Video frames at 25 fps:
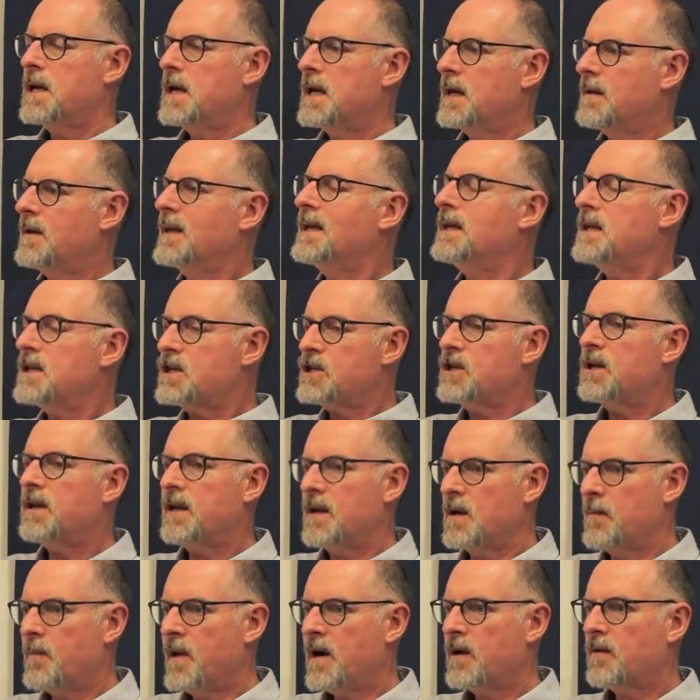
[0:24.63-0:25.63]
initially
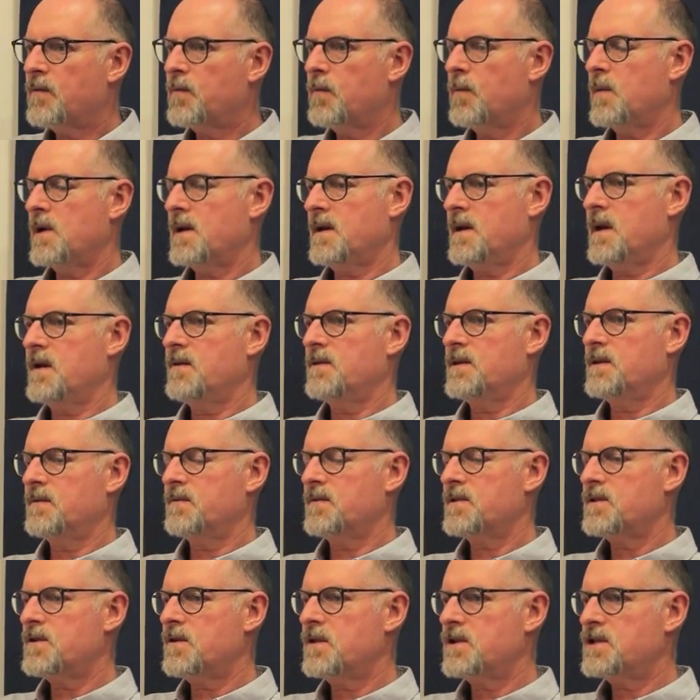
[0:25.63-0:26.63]
about what narrative
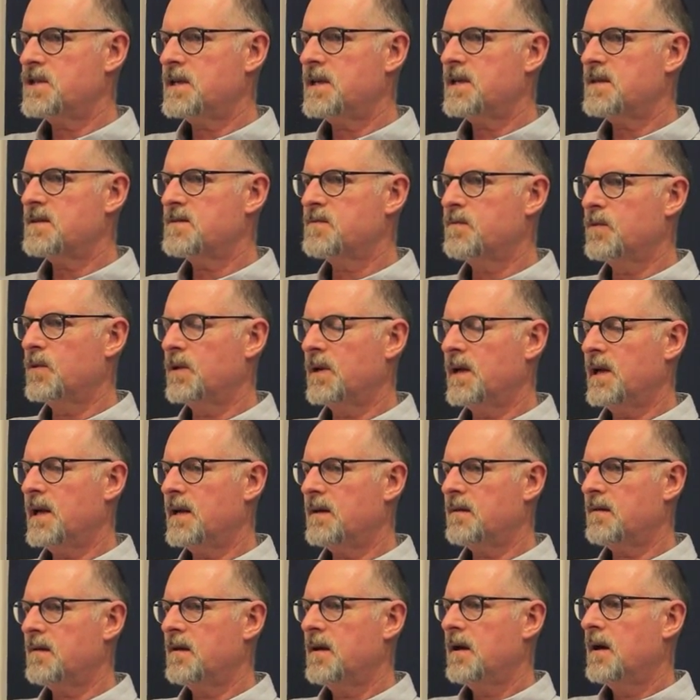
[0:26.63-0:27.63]
research is would get